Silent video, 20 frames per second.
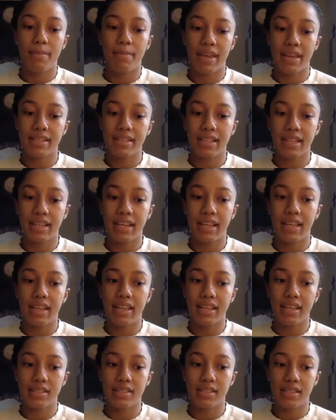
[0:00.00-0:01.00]
basically
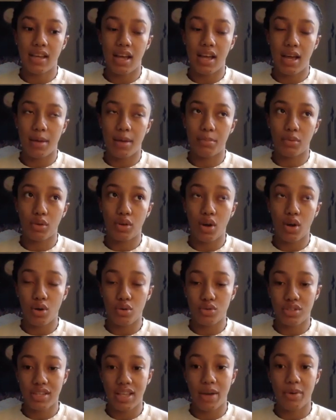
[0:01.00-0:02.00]
this
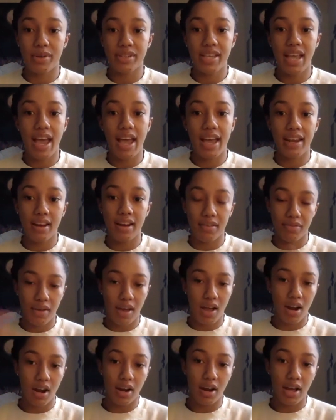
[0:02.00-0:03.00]
coach that was head of
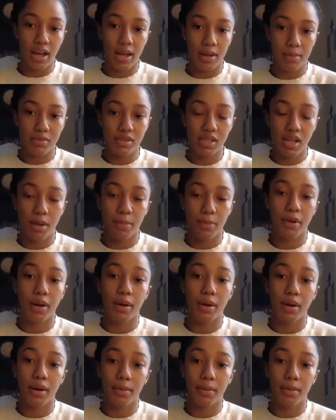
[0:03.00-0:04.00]
our
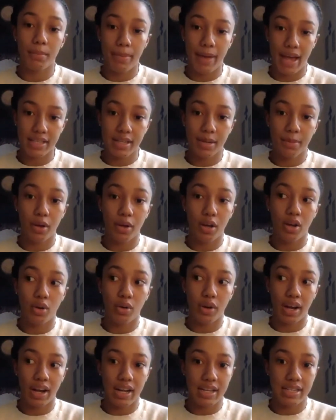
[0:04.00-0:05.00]
summer
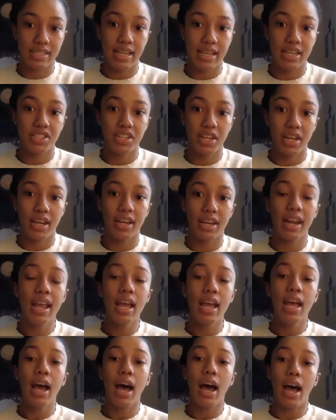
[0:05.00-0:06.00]
basketball organization
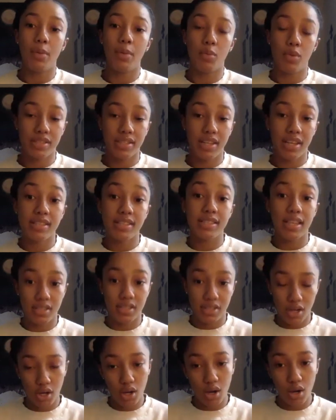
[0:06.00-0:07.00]
was the
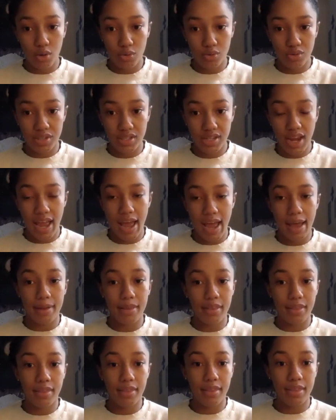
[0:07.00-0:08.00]
assistant coach
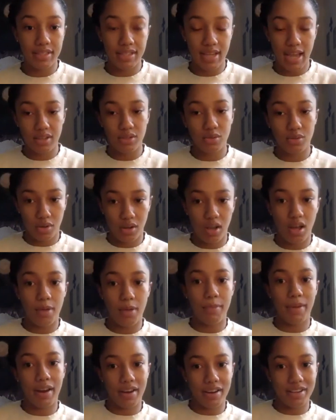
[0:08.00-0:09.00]
at this high school
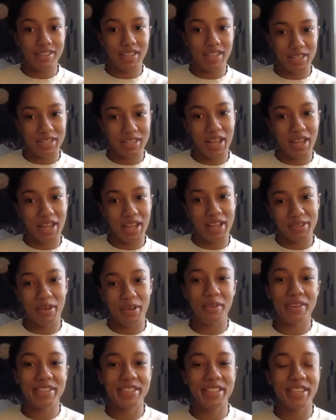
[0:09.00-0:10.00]
called Marist. That's the high
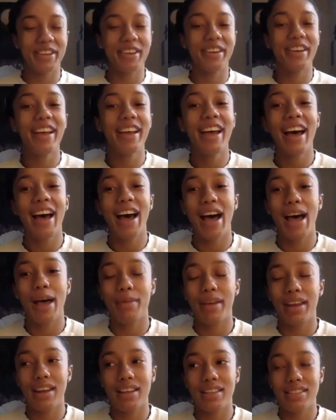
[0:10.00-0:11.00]
school I went to.
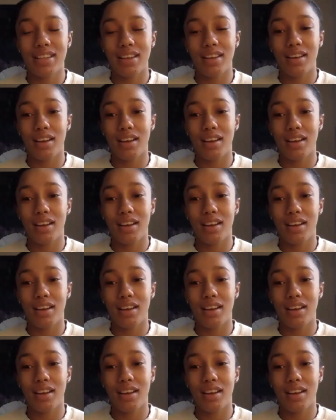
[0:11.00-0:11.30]
And it's